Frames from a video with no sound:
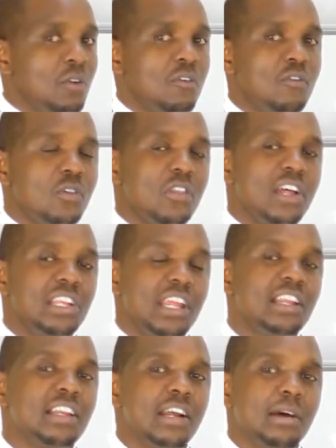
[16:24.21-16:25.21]
for that
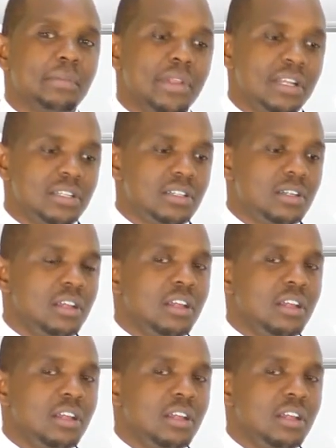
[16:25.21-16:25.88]
income that